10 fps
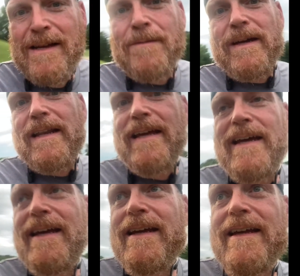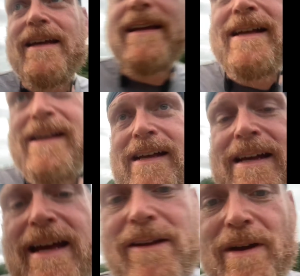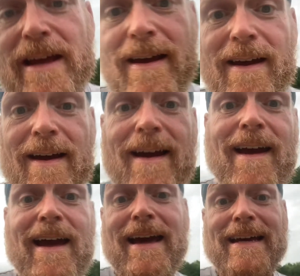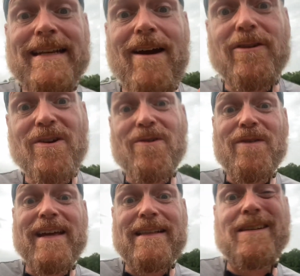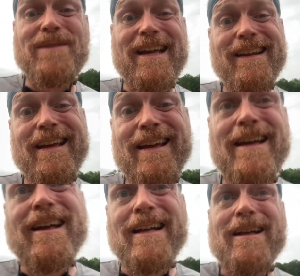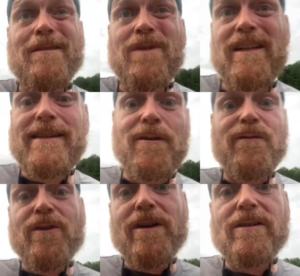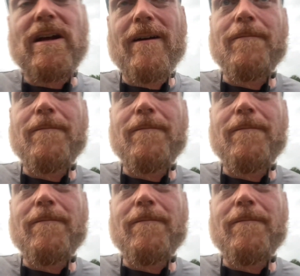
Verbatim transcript: But anyway, now to go get some of that Middle Eastern food I was talking